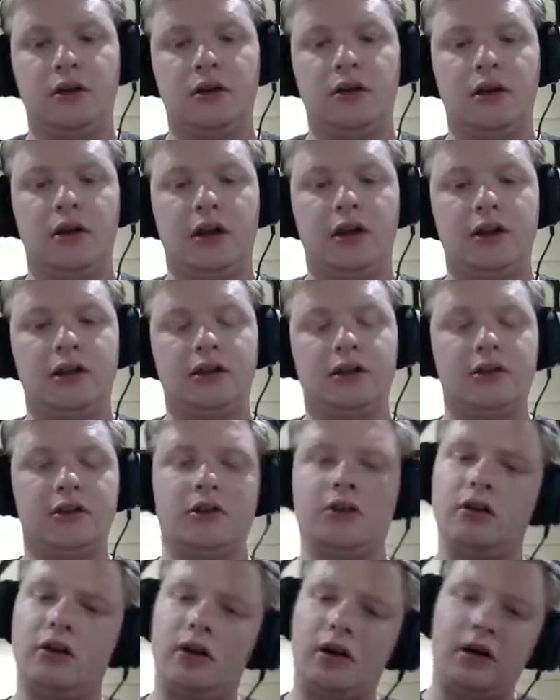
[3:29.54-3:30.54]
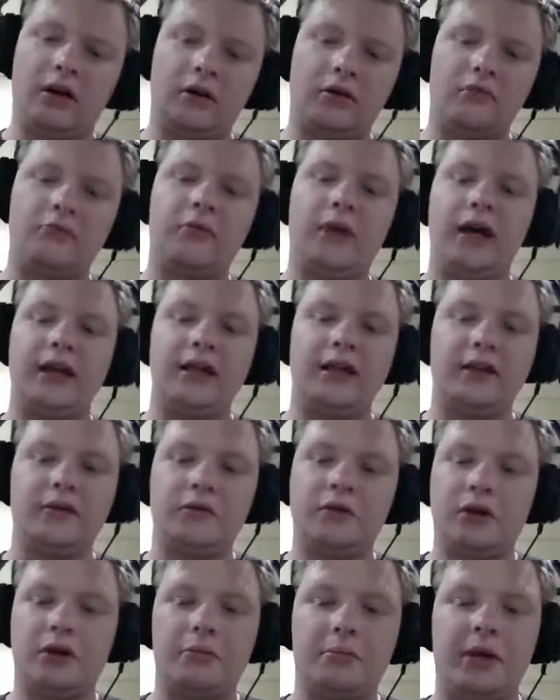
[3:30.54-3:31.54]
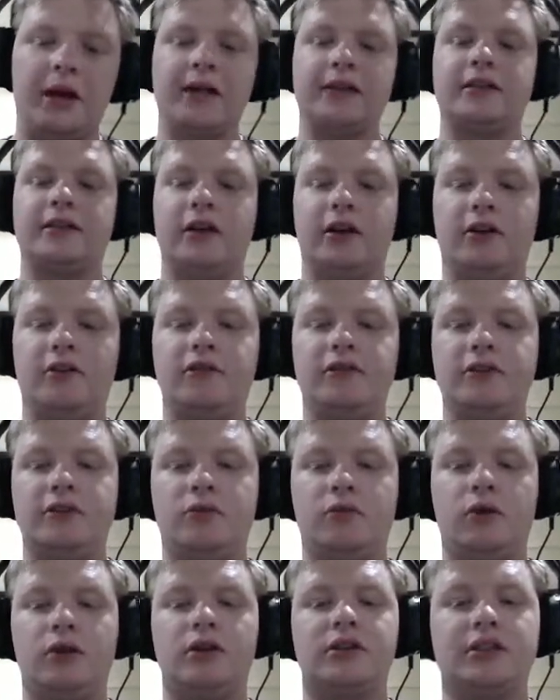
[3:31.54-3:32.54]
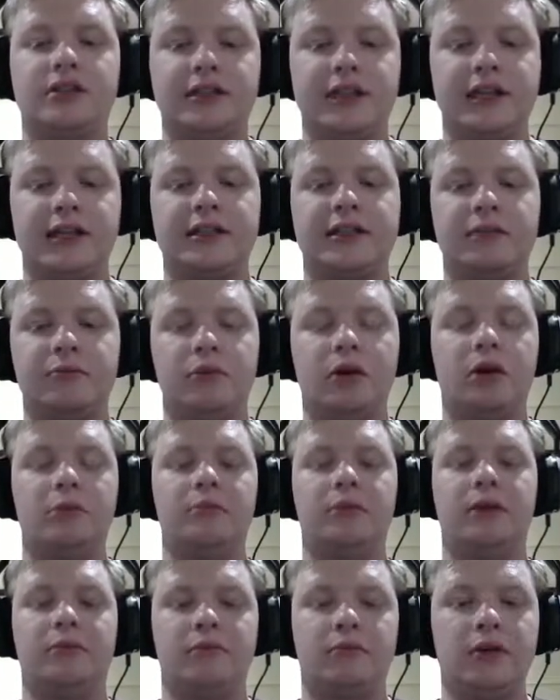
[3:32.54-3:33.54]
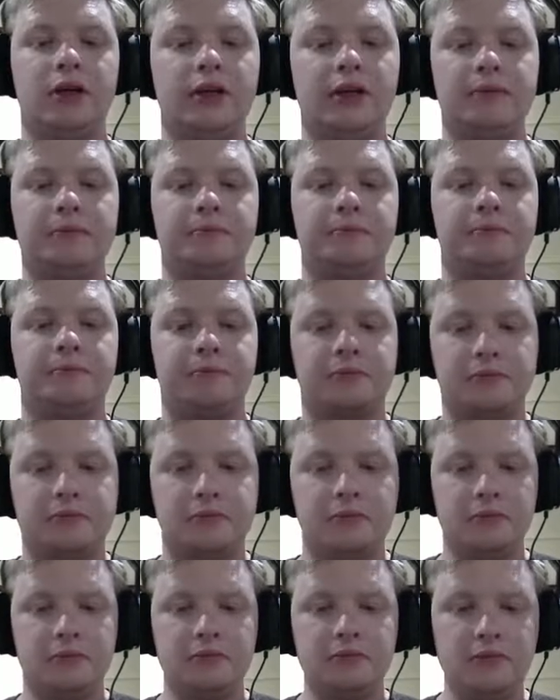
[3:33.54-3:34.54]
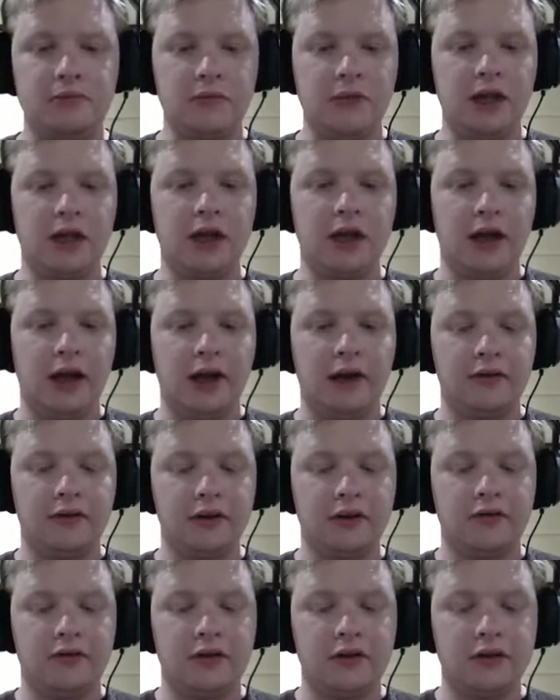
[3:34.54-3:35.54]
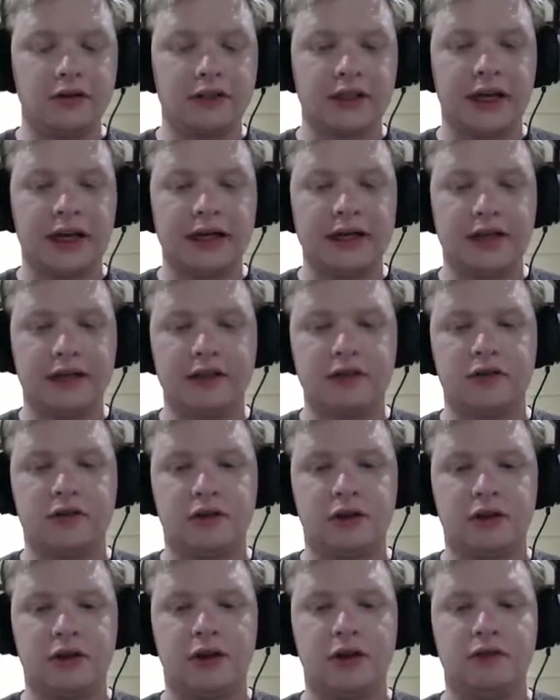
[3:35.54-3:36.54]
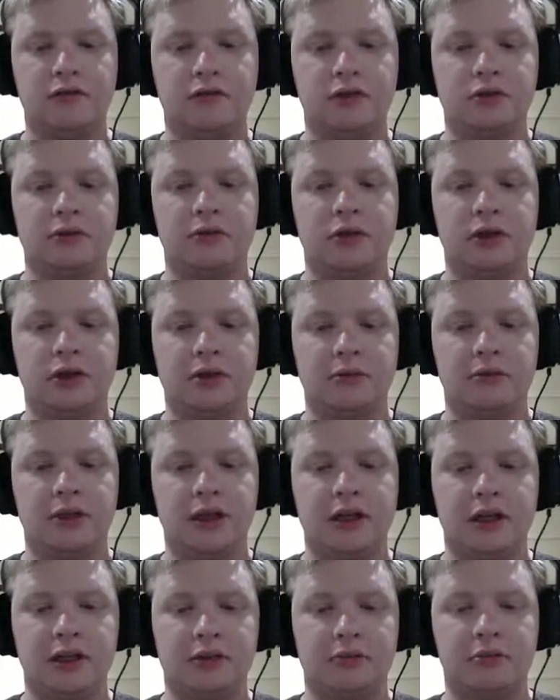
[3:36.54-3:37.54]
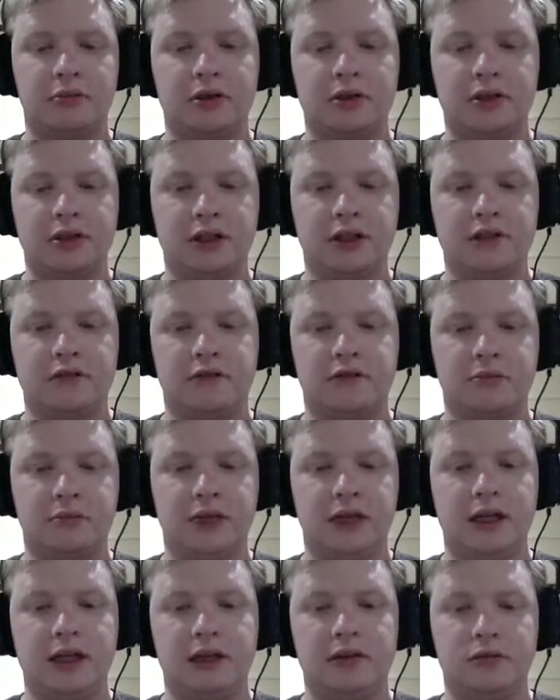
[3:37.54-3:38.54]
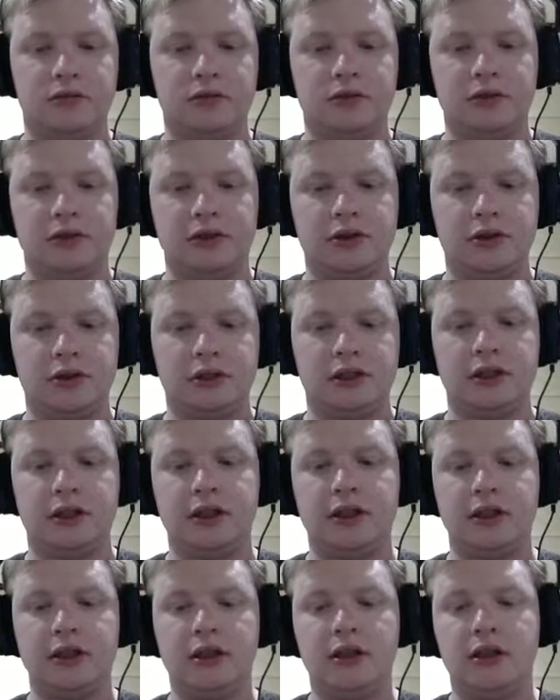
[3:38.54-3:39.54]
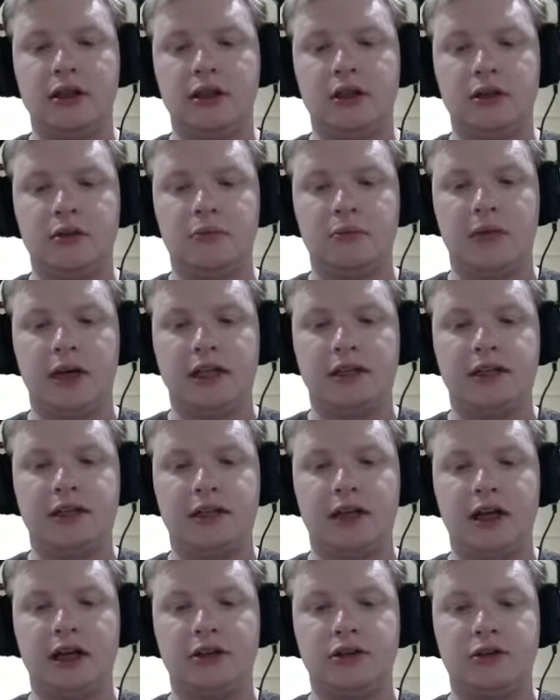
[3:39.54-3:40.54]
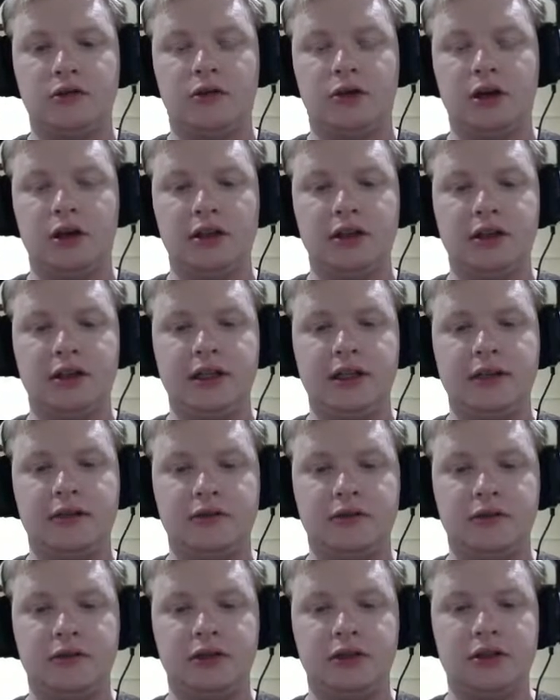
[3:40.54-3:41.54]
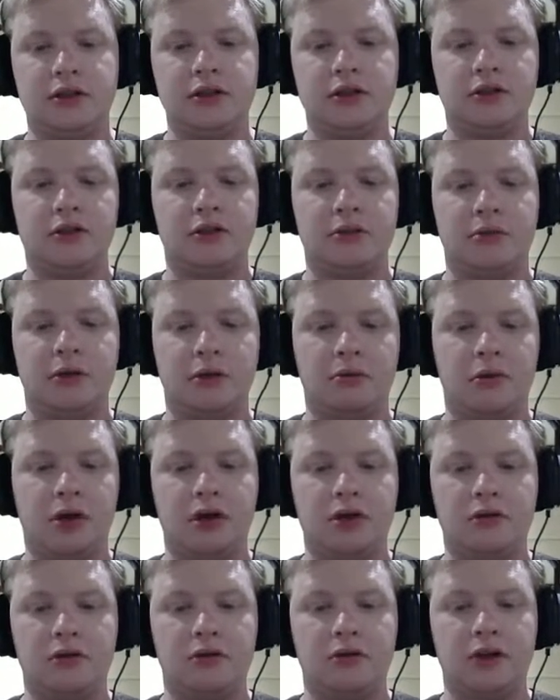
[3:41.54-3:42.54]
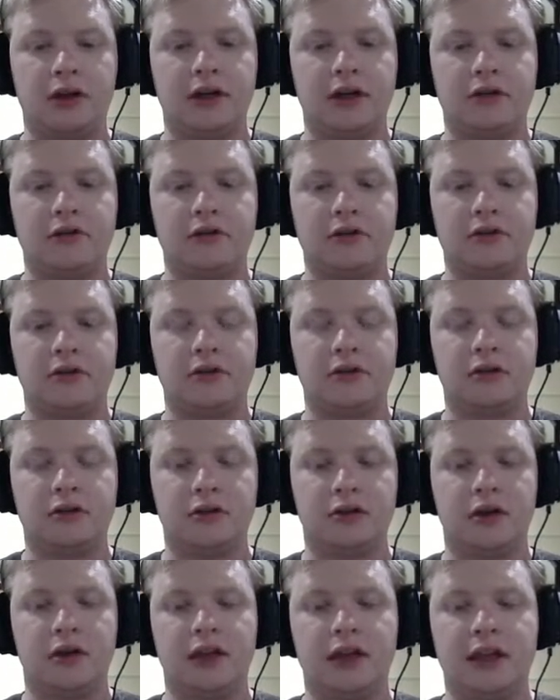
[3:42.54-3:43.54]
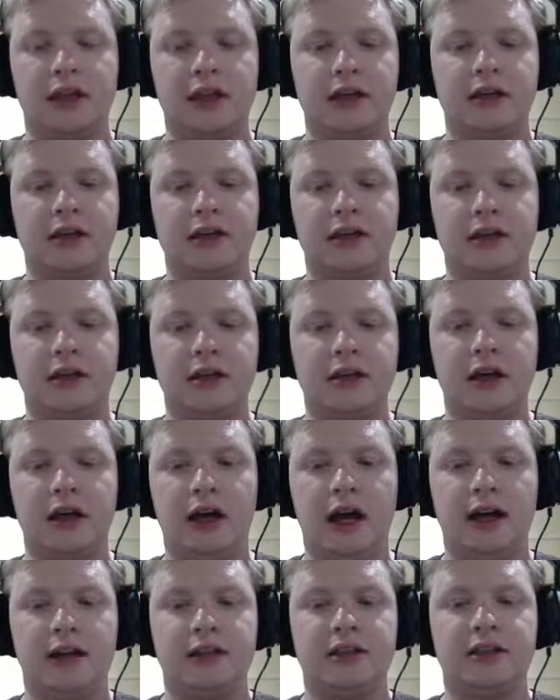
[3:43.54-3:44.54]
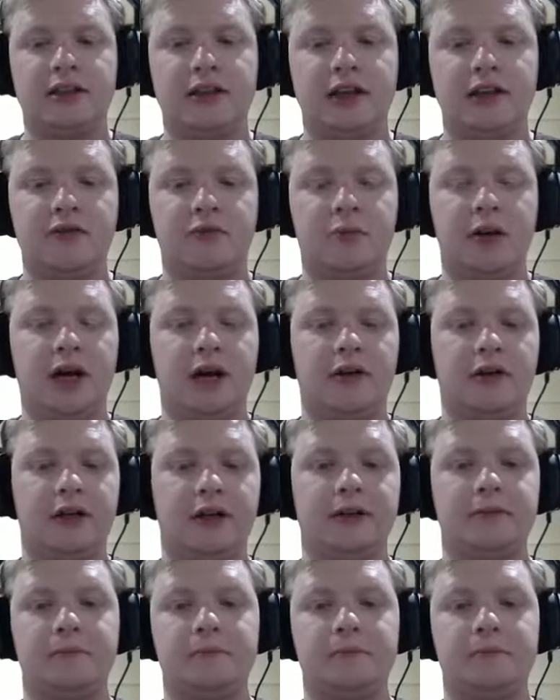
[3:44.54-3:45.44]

like, mainly what I base that off is what sticks in my memory. And one of the real standouts for the Clone Wars multimedia project for me was the Medstar Duology, which is also by Michael Reeves, I think, and Steve Perry,